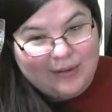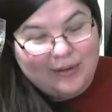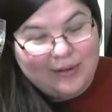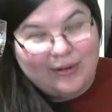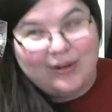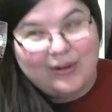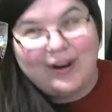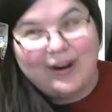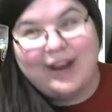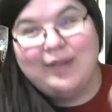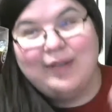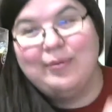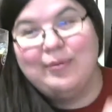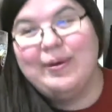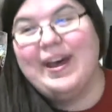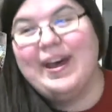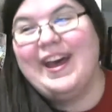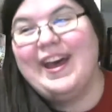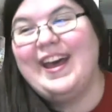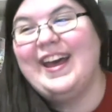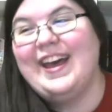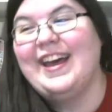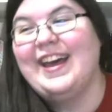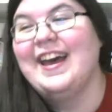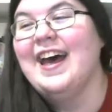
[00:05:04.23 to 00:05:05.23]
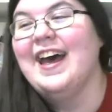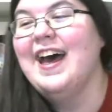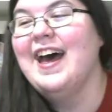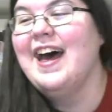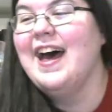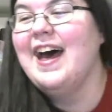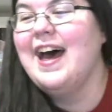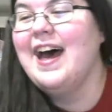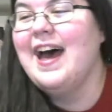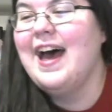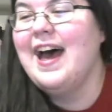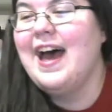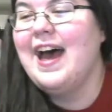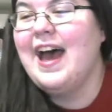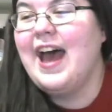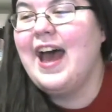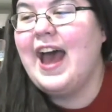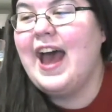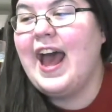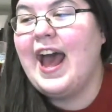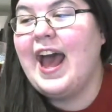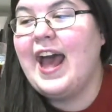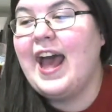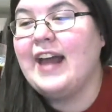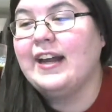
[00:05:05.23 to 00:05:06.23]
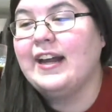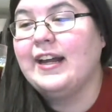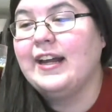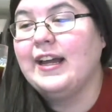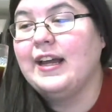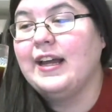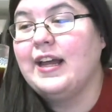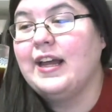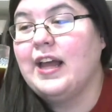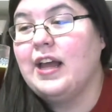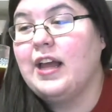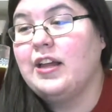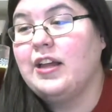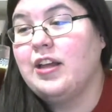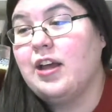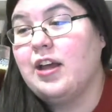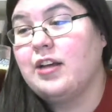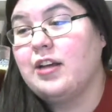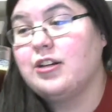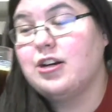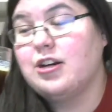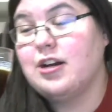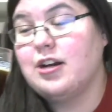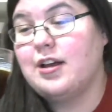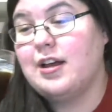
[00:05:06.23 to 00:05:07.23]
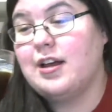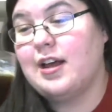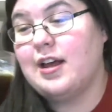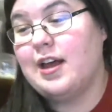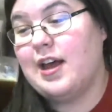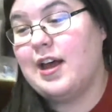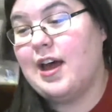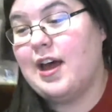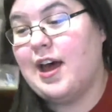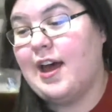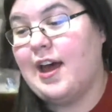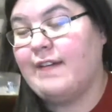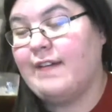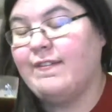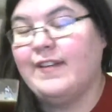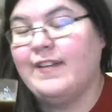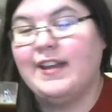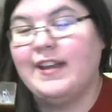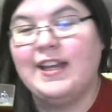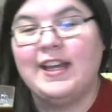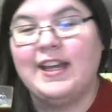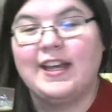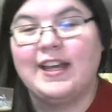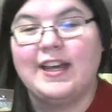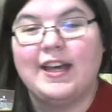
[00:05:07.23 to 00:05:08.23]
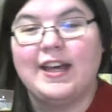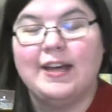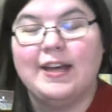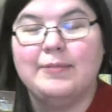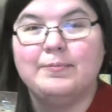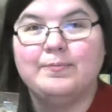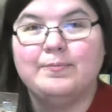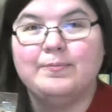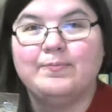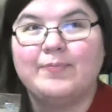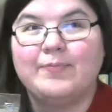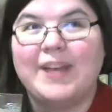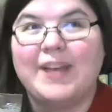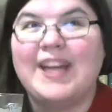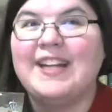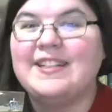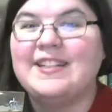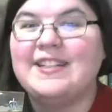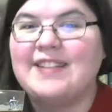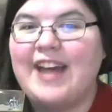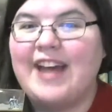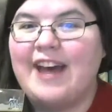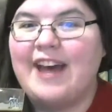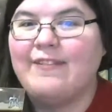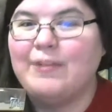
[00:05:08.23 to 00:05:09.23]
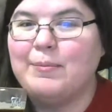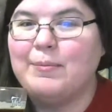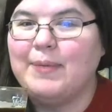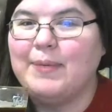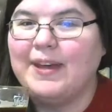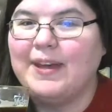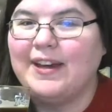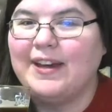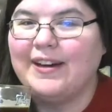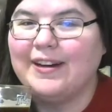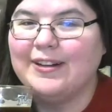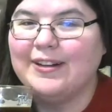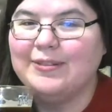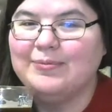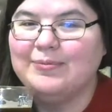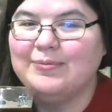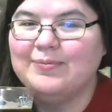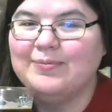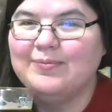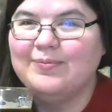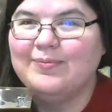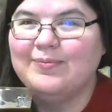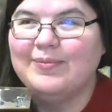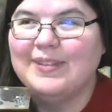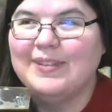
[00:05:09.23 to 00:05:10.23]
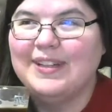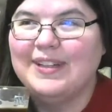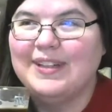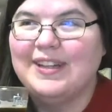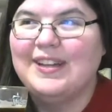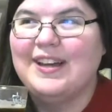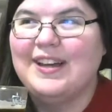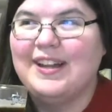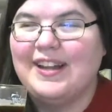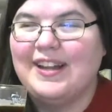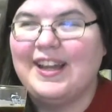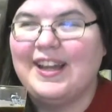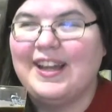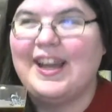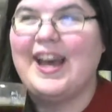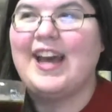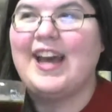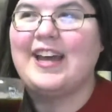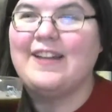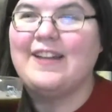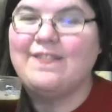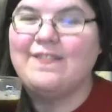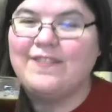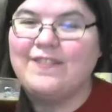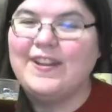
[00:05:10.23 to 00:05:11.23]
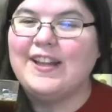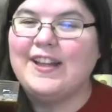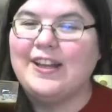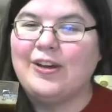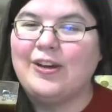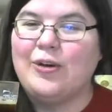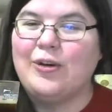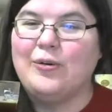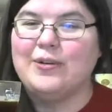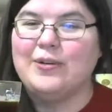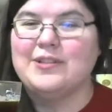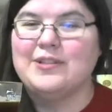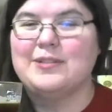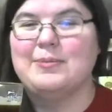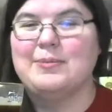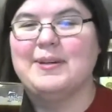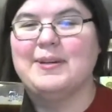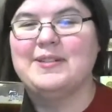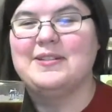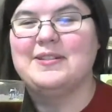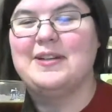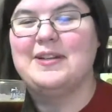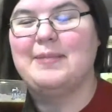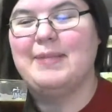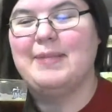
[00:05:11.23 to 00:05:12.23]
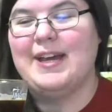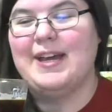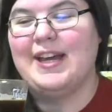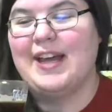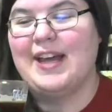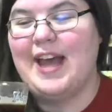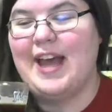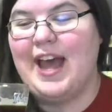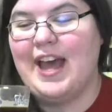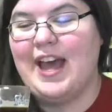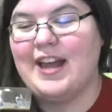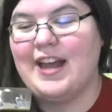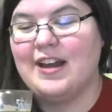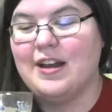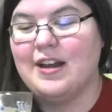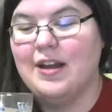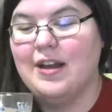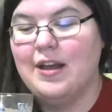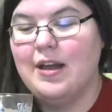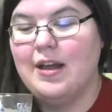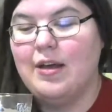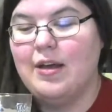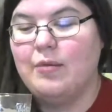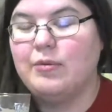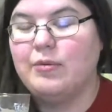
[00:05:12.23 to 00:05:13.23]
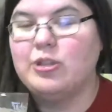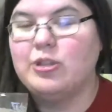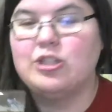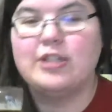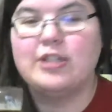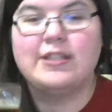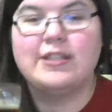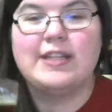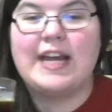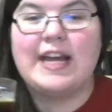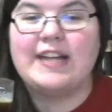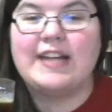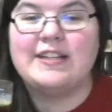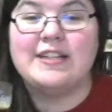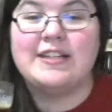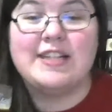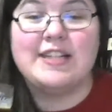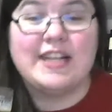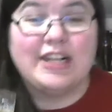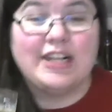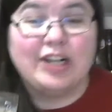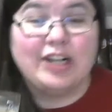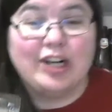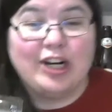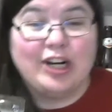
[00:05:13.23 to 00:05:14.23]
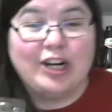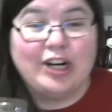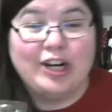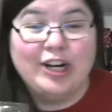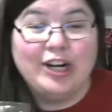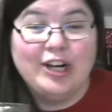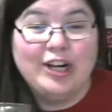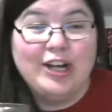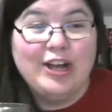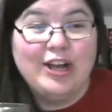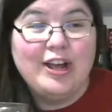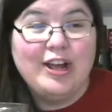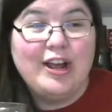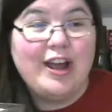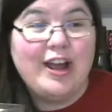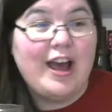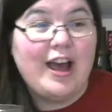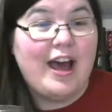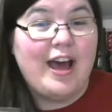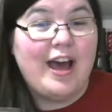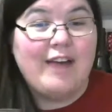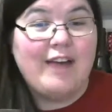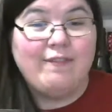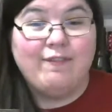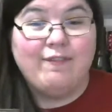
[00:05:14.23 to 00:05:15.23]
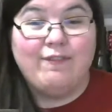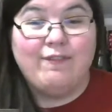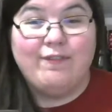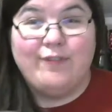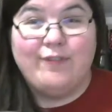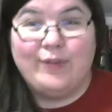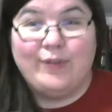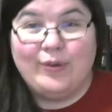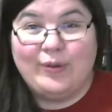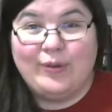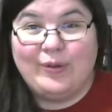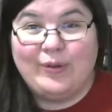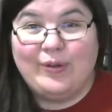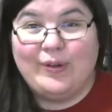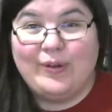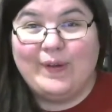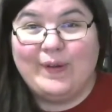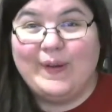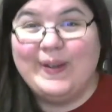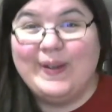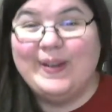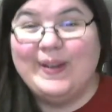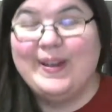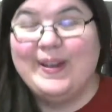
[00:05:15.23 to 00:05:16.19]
Great way. And I feel like it is a heavy beer. Like, I can feel it going to my stomach. And we just had dinner. I'm full.